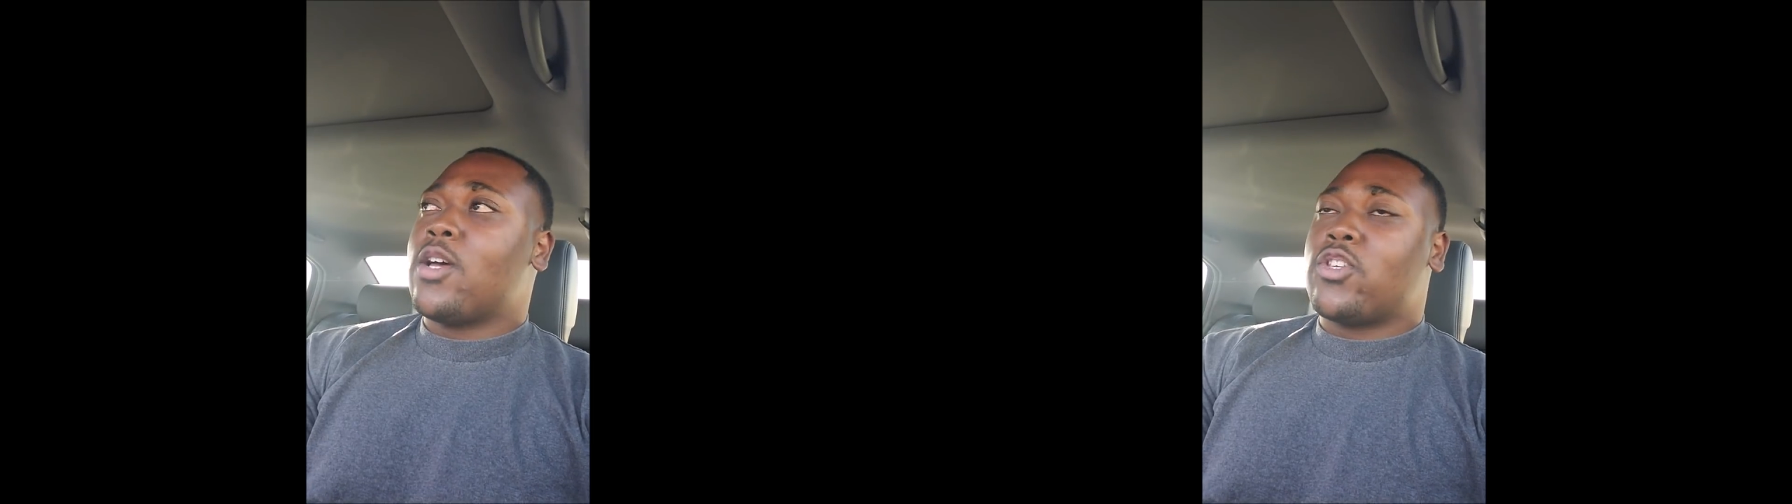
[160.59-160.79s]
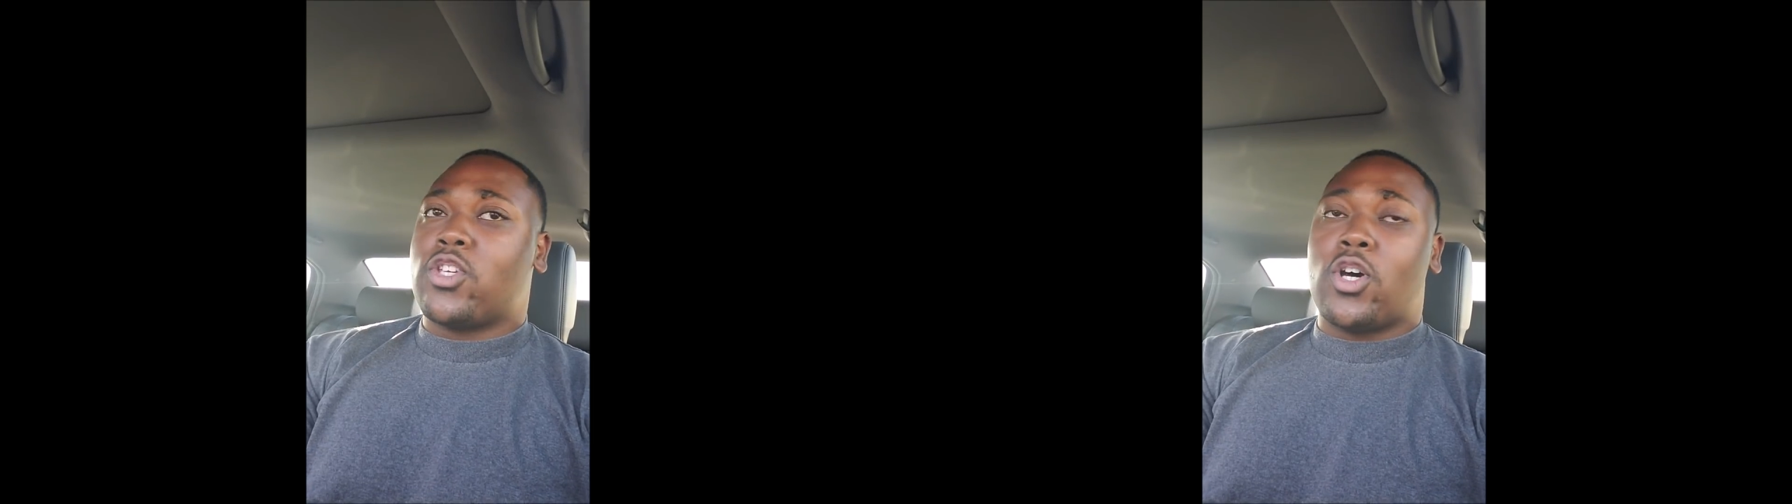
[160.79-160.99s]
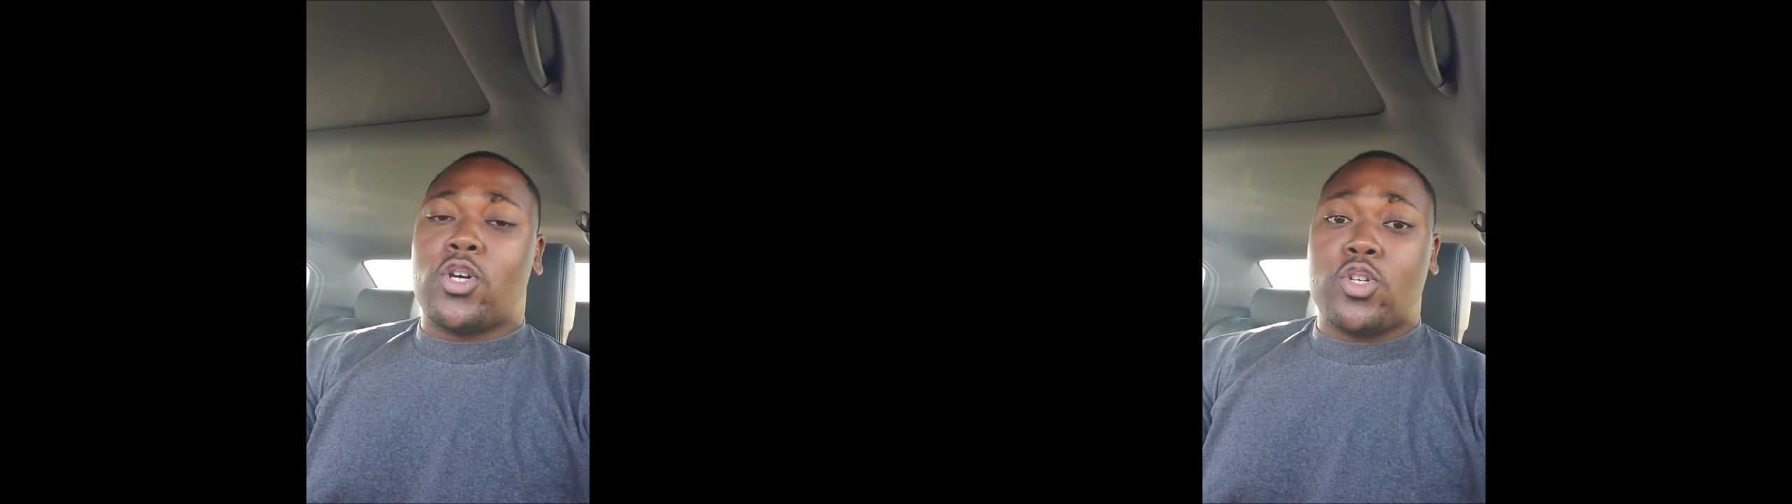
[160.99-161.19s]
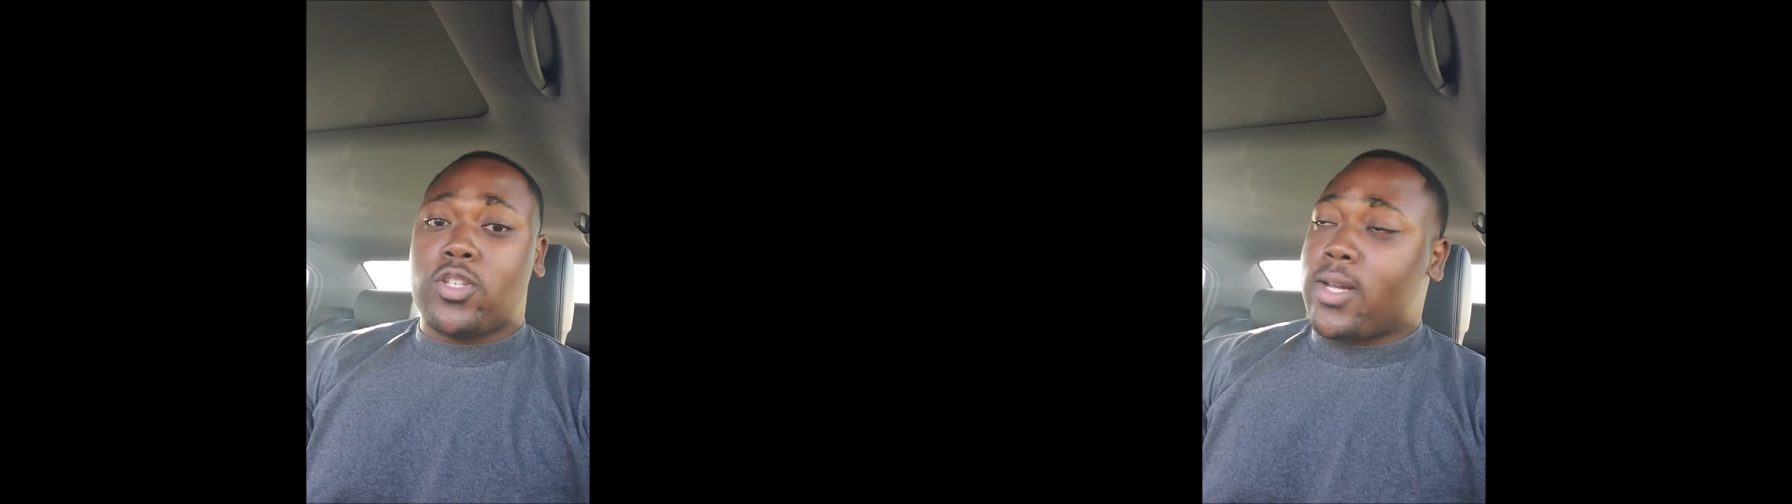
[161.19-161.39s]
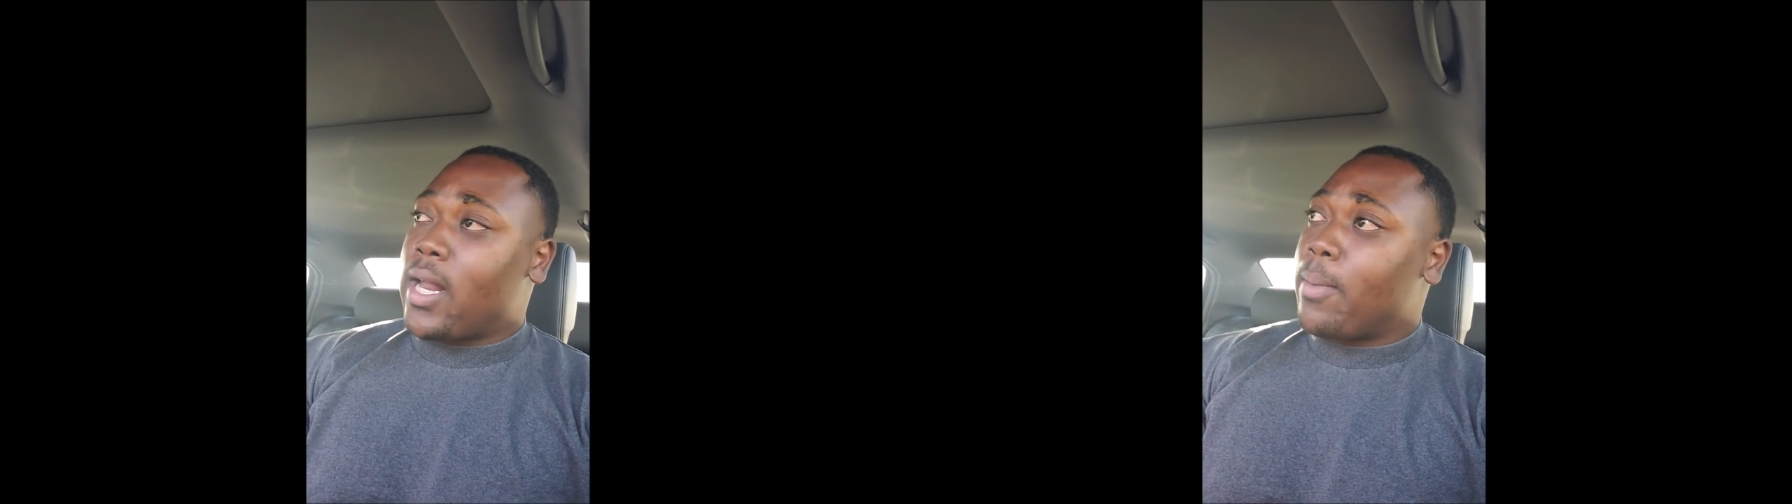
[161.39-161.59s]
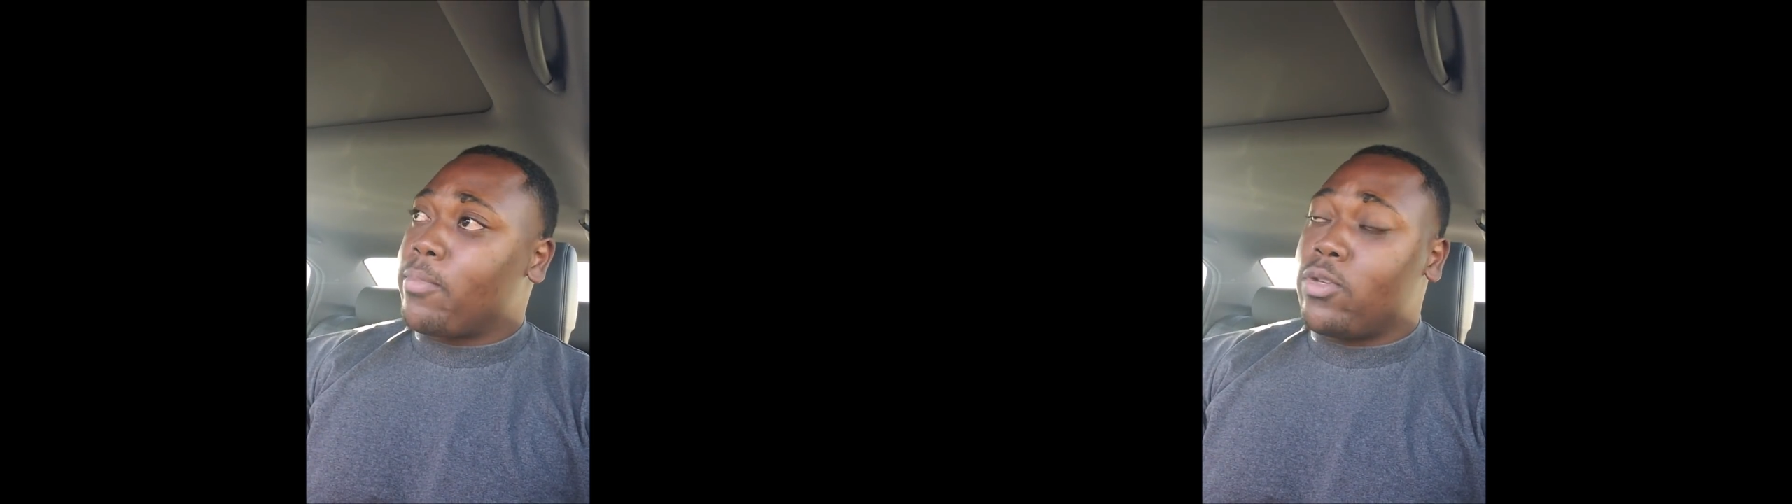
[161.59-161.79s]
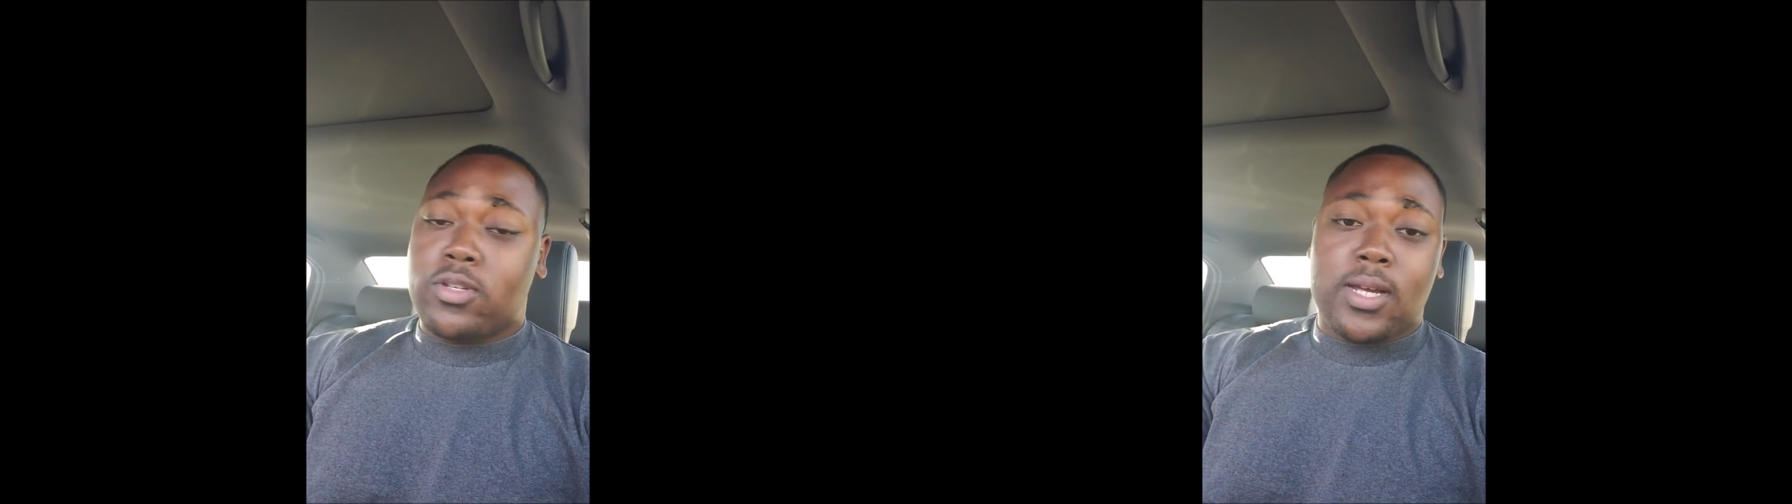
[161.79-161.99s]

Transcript: So you just kind of you